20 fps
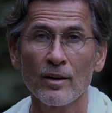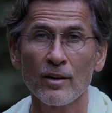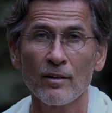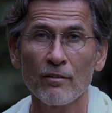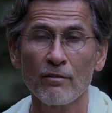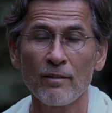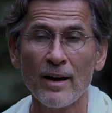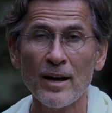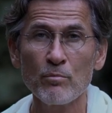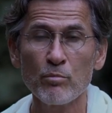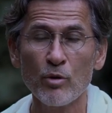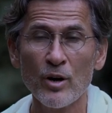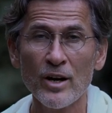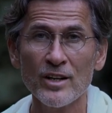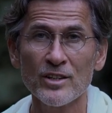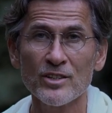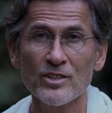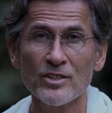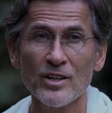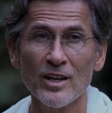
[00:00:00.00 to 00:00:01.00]

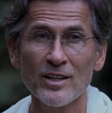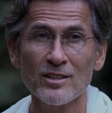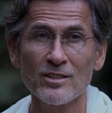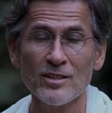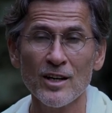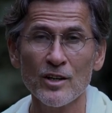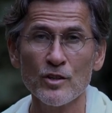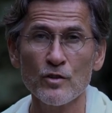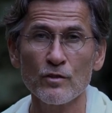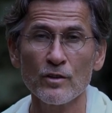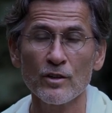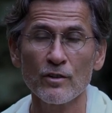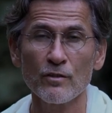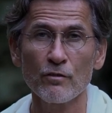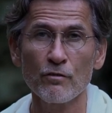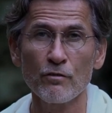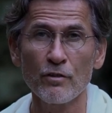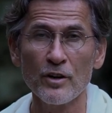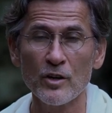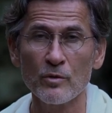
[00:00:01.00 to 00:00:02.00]
vibrates at such
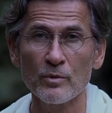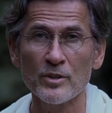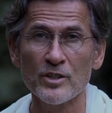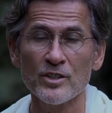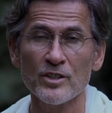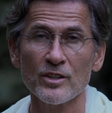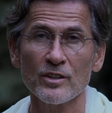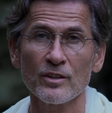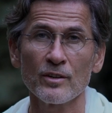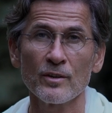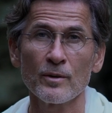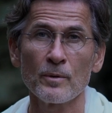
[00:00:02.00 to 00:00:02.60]
frequency